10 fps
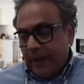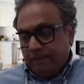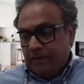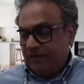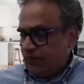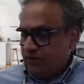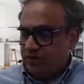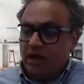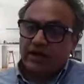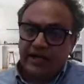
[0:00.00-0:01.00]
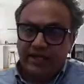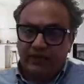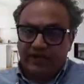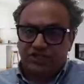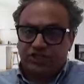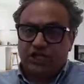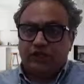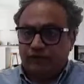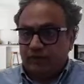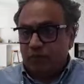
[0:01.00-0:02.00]
But if you're targeting United States for
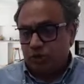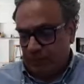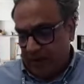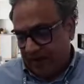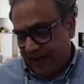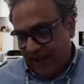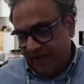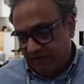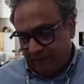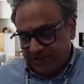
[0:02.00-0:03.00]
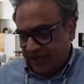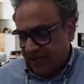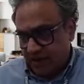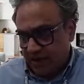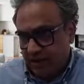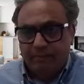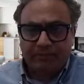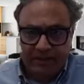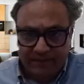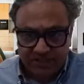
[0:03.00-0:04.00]
the most part and representing a
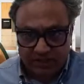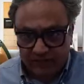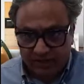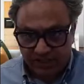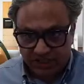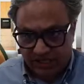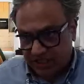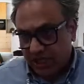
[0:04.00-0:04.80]
company based in the United States,